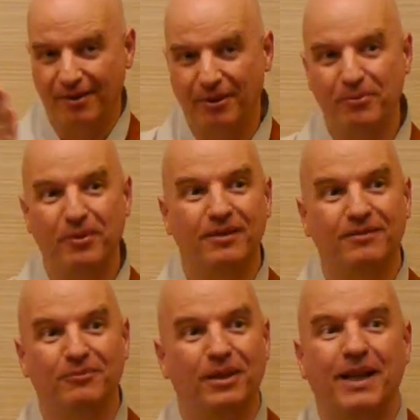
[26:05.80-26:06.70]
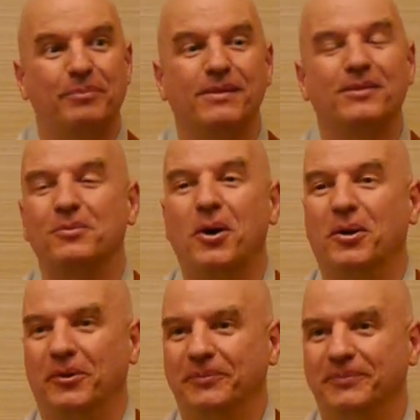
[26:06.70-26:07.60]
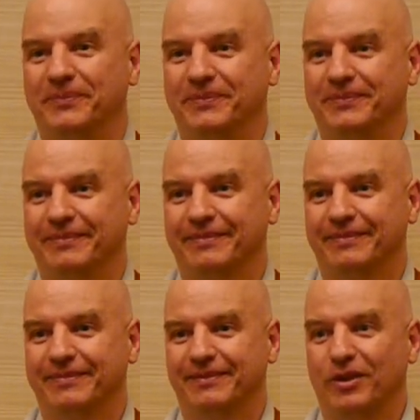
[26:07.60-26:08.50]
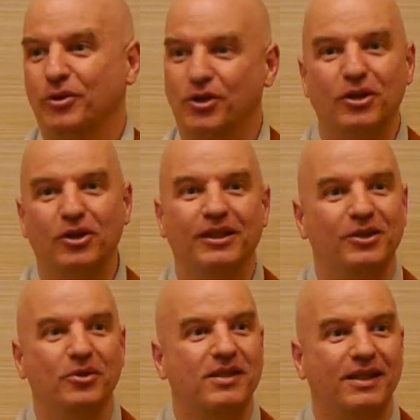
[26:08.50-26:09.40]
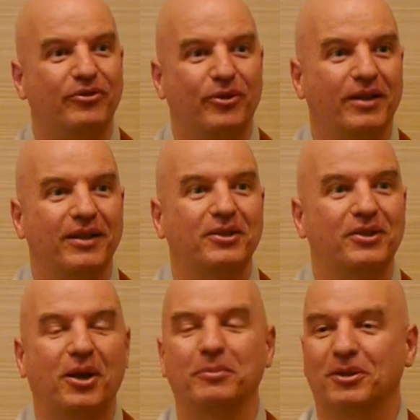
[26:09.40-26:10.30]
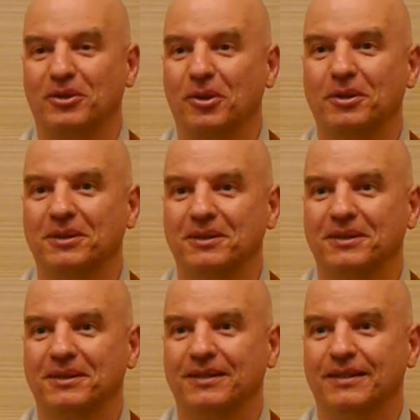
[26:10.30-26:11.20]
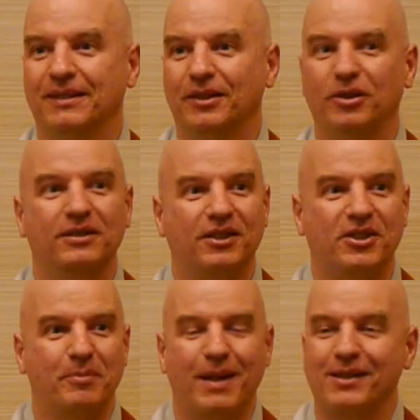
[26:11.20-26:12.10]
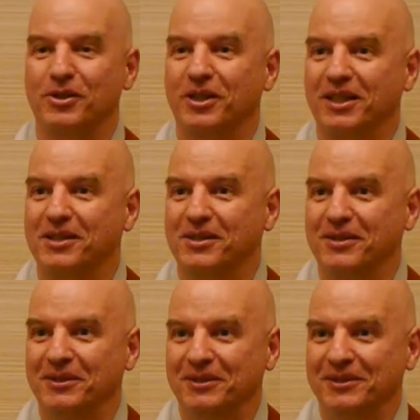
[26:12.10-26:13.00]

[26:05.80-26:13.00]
Well, what, what happens tomorrow? You certainly don't sit for another Dharma talk. You're not such a masochist.